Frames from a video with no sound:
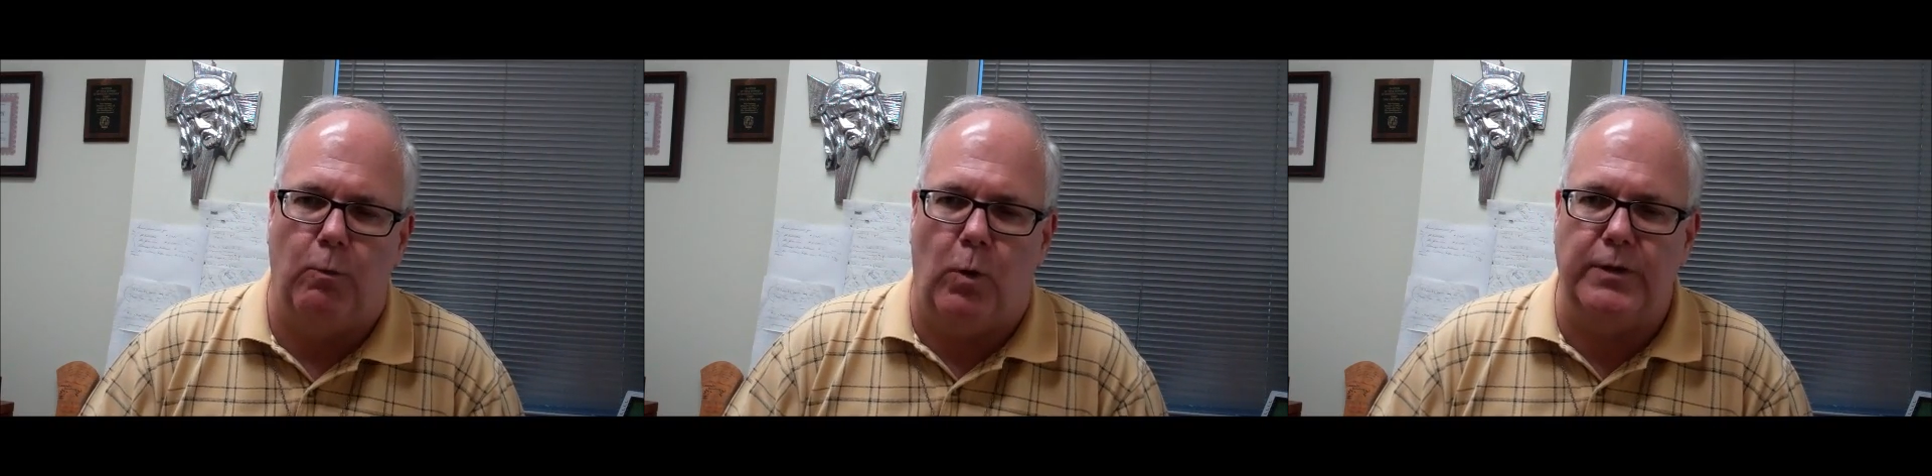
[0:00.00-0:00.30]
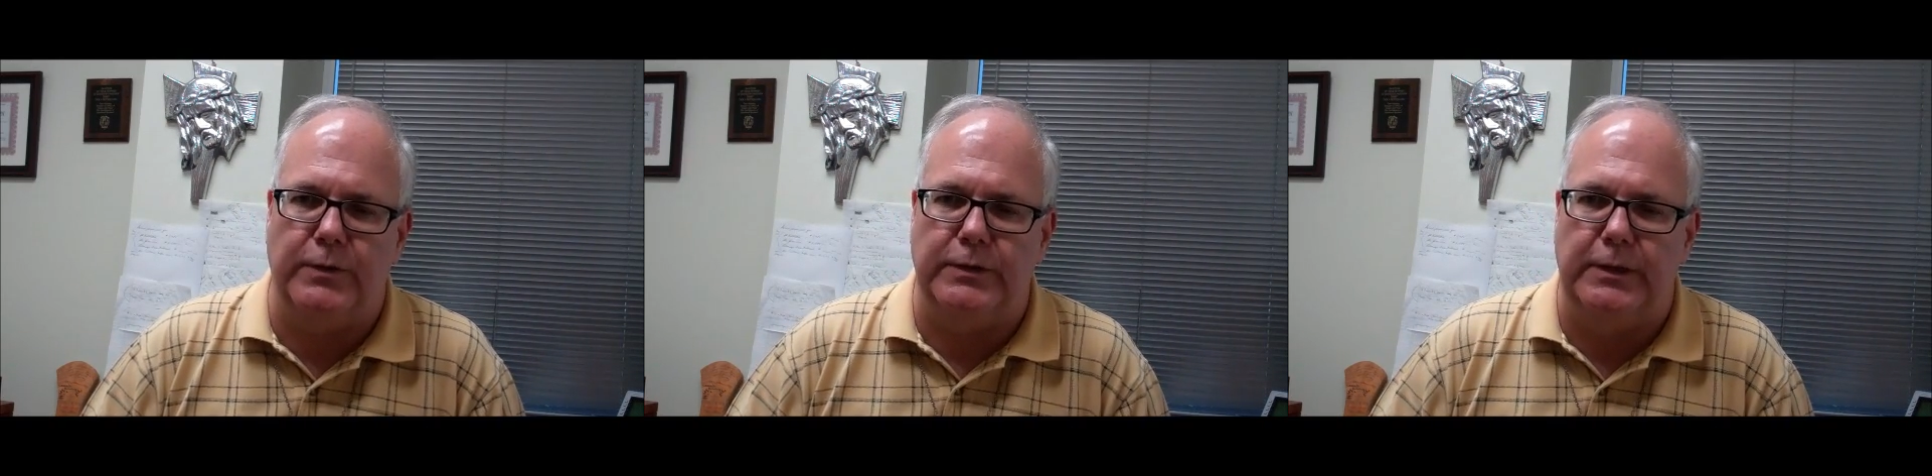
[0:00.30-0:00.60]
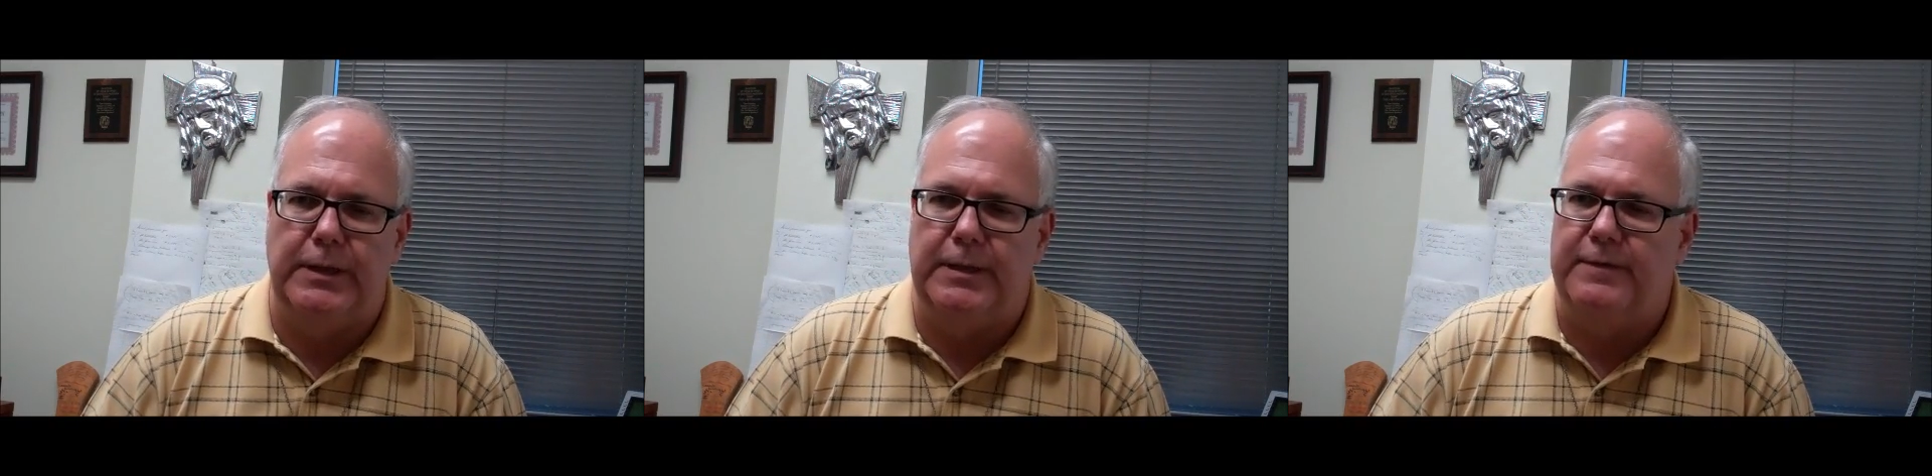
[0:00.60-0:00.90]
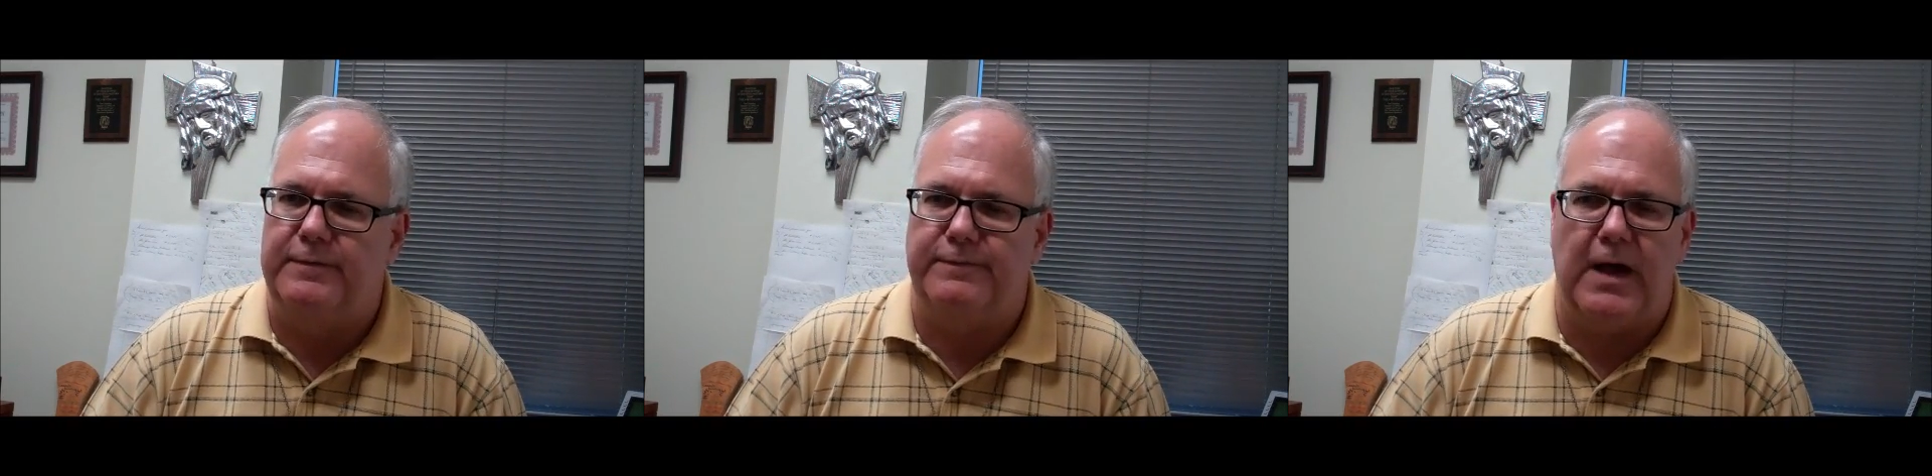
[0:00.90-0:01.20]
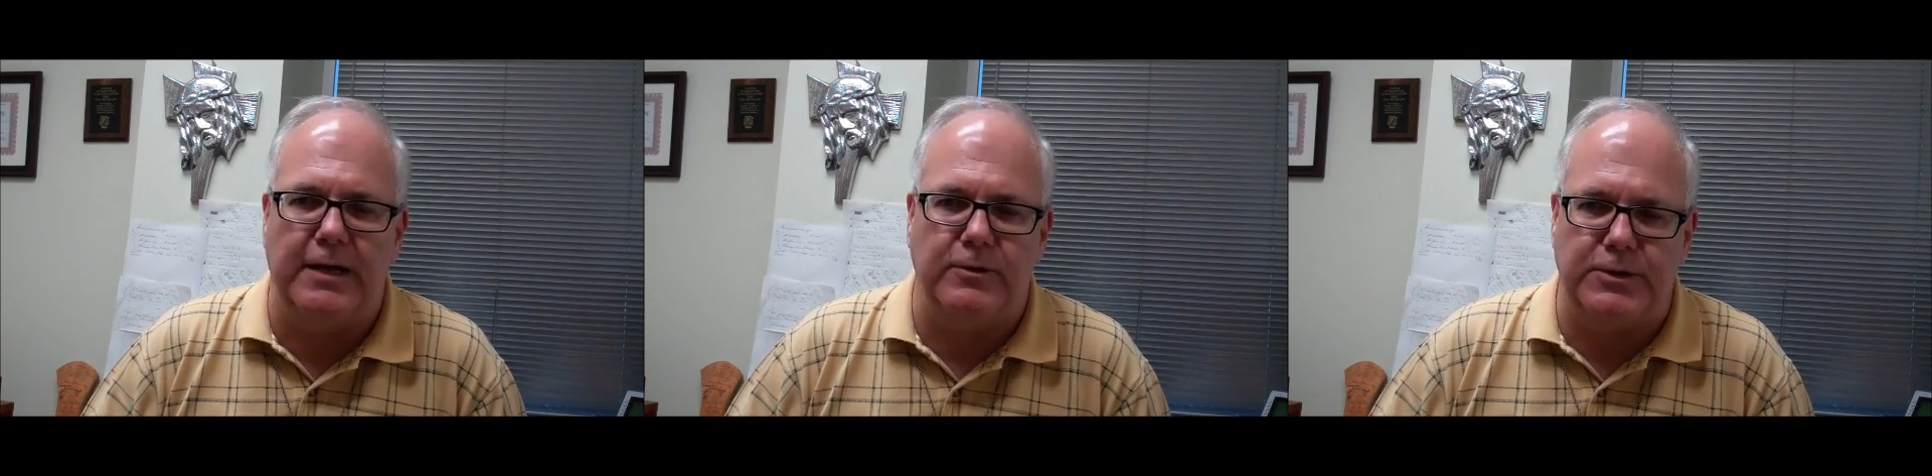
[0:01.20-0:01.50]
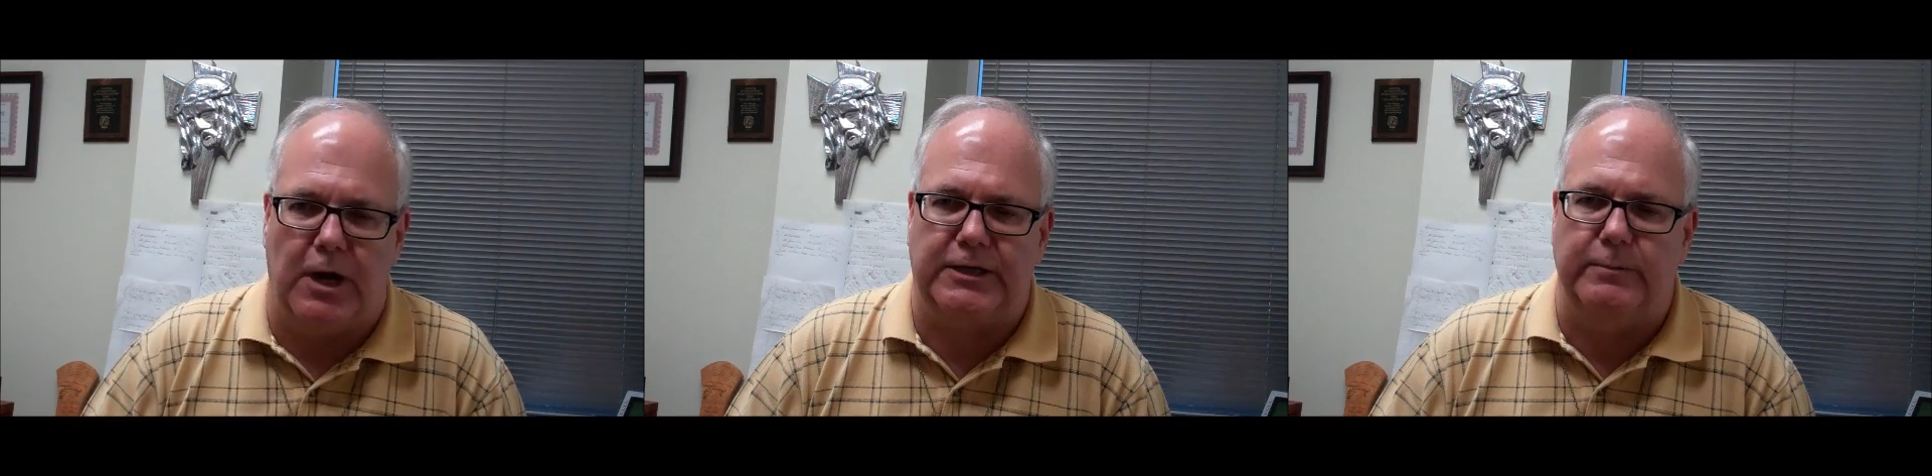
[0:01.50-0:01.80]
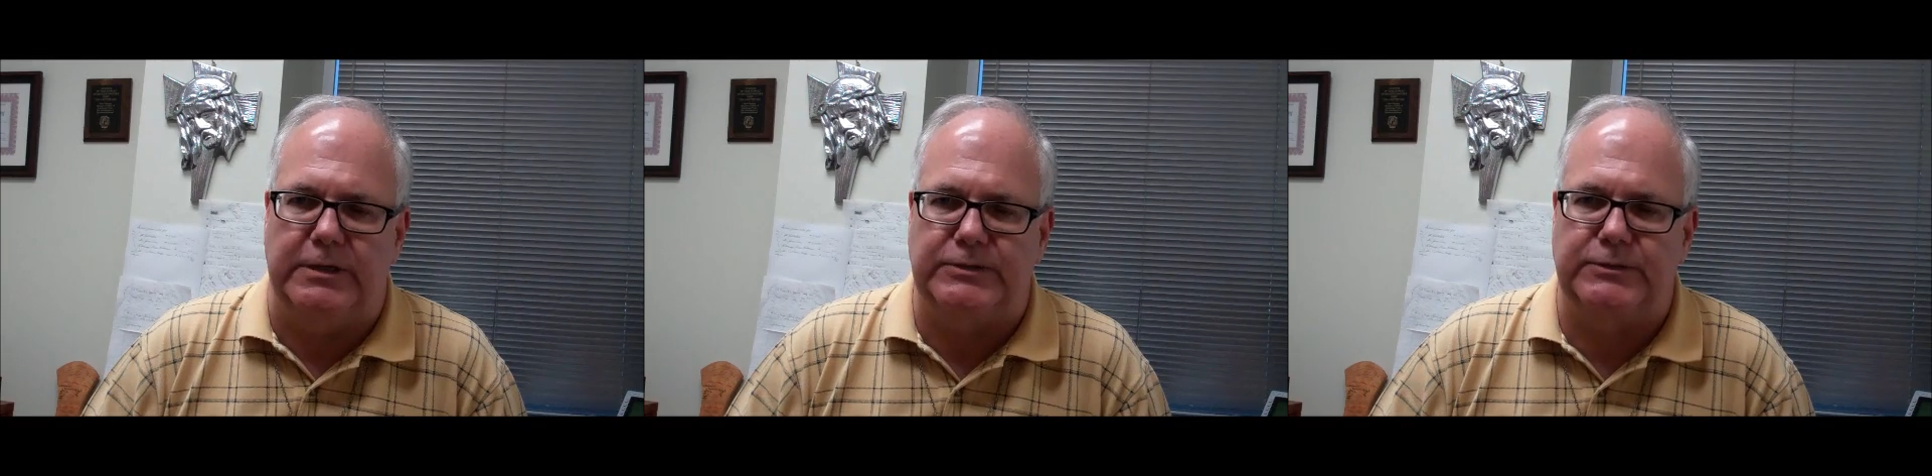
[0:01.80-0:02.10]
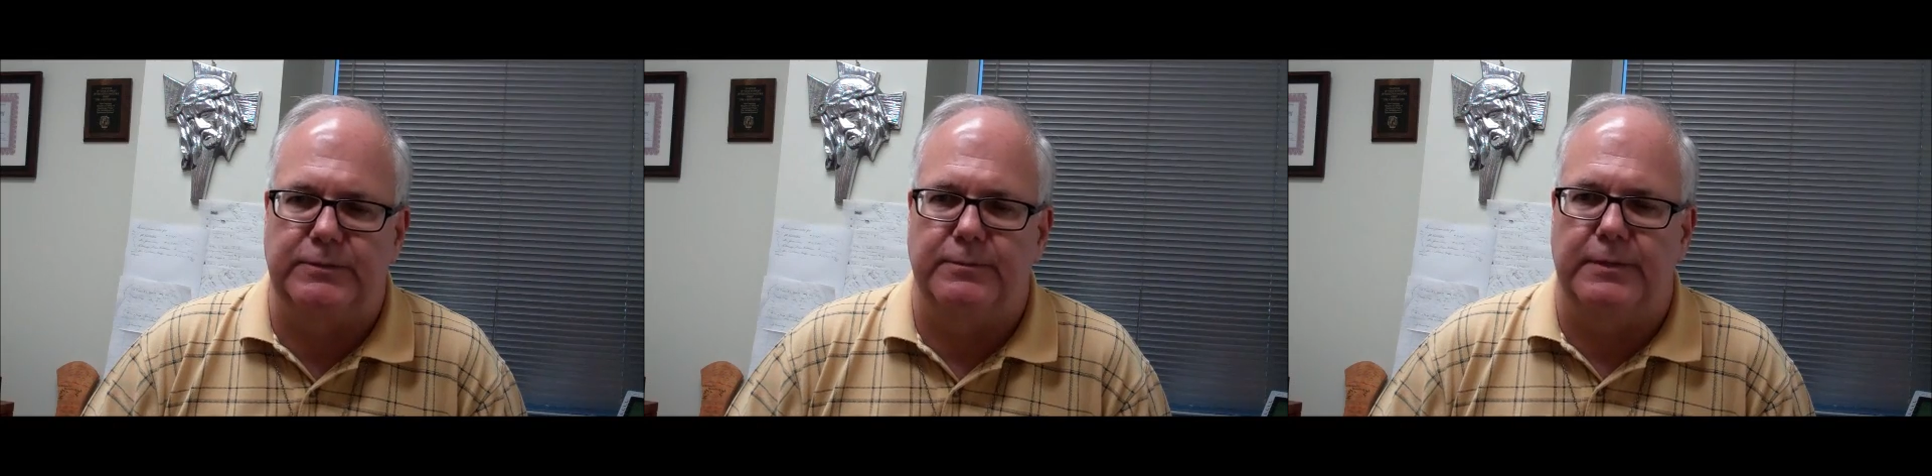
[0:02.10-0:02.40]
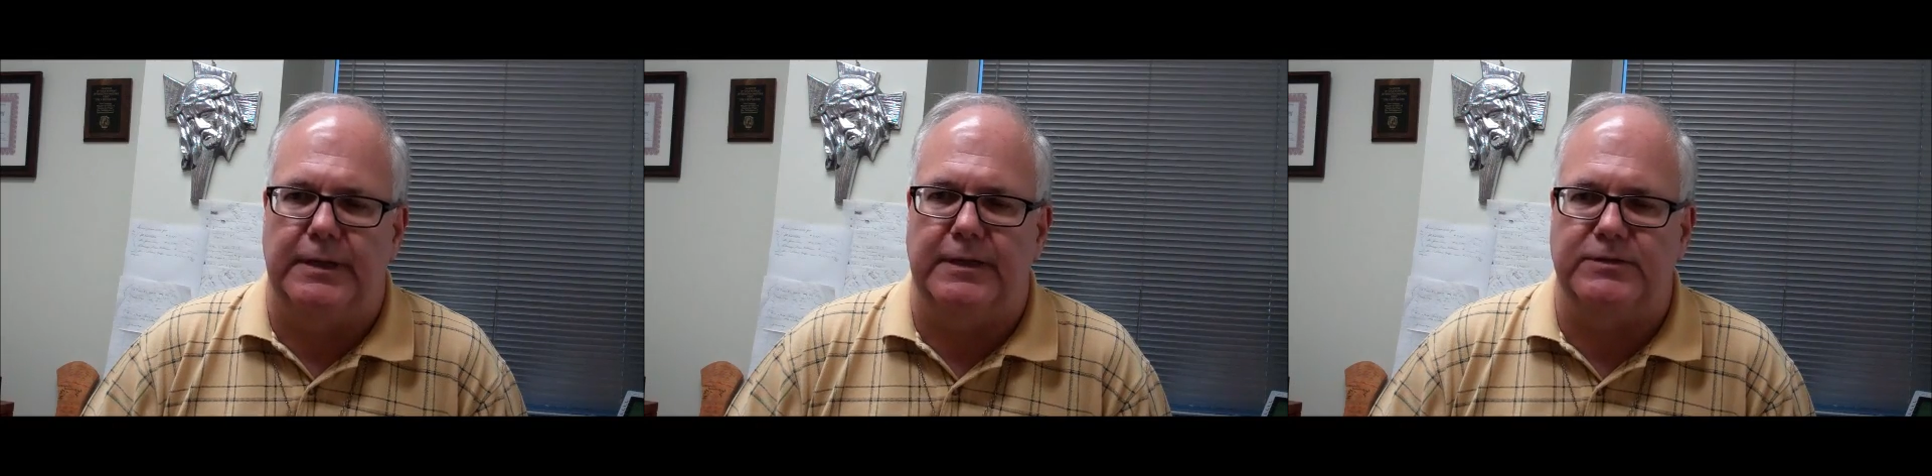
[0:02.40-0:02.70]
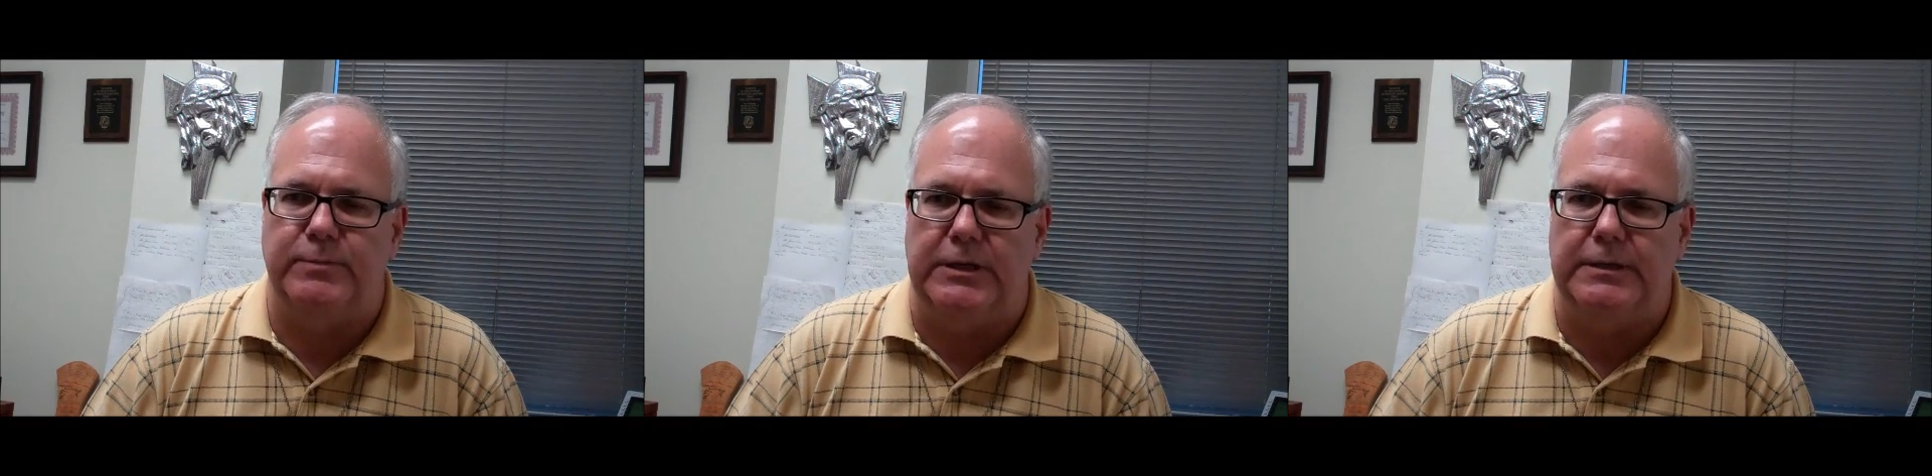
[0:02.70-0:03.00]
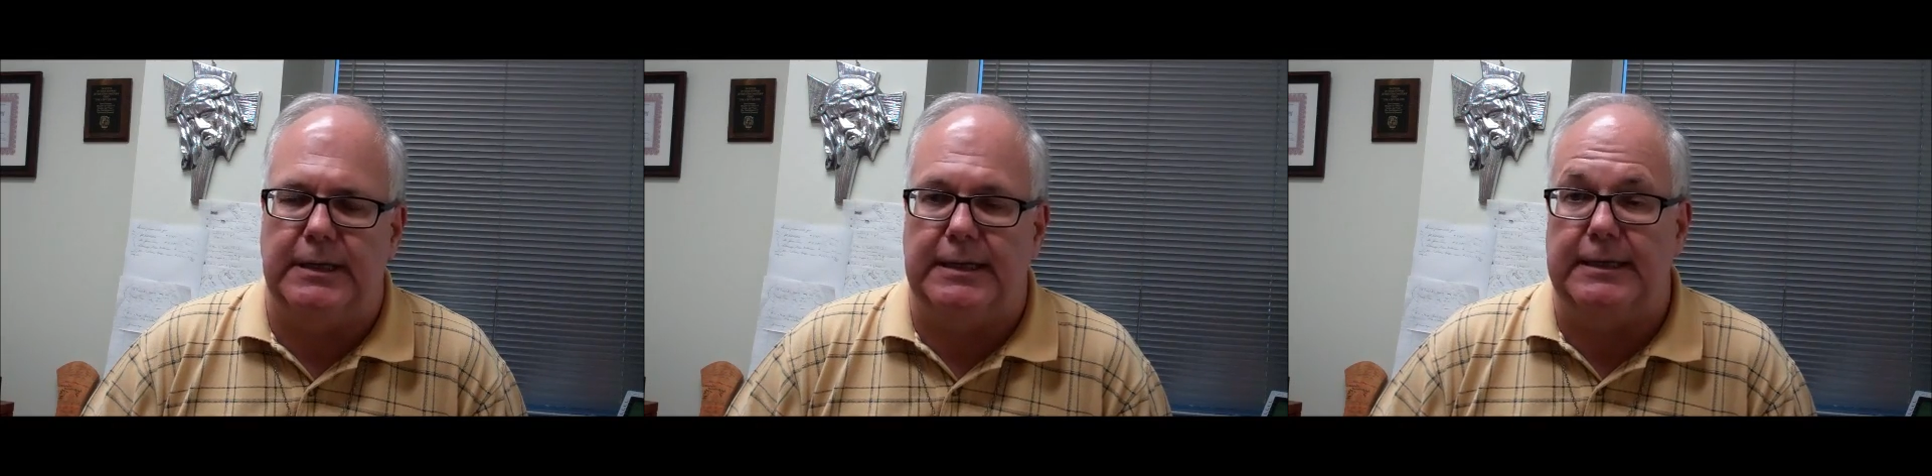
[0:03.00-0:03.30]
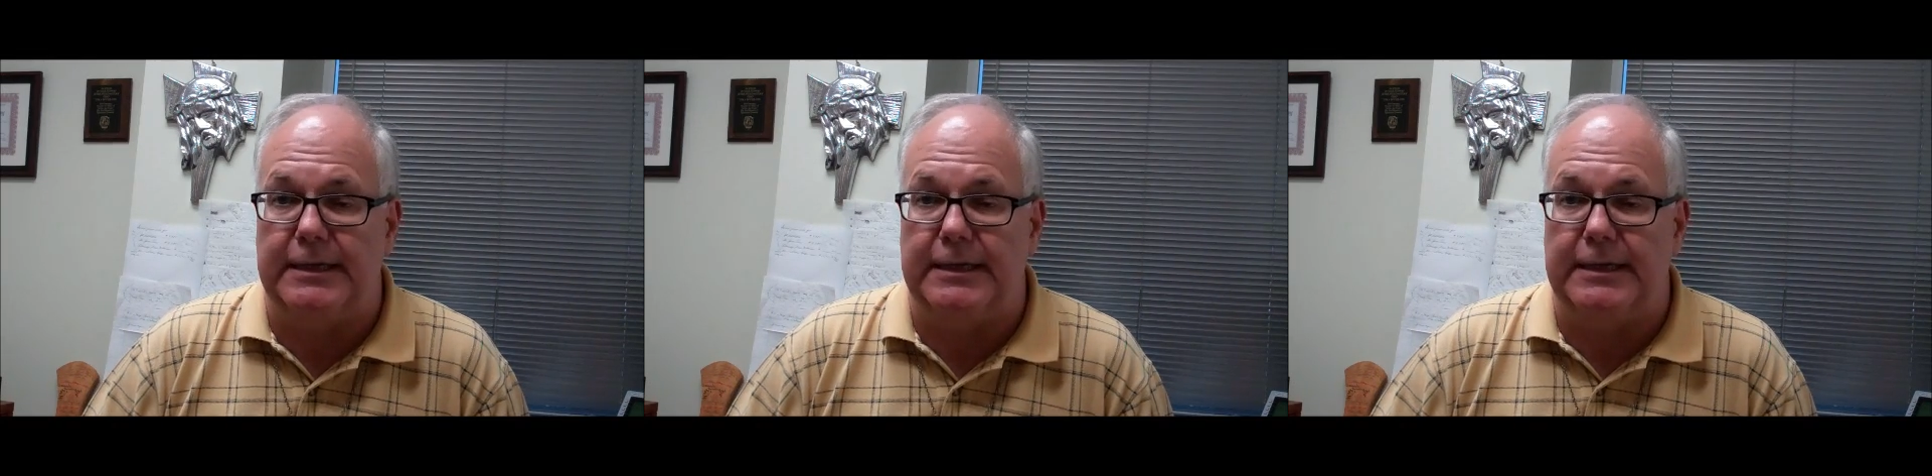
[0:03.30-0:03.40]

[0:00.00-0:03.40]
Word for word: one of the finer documents that has been uh,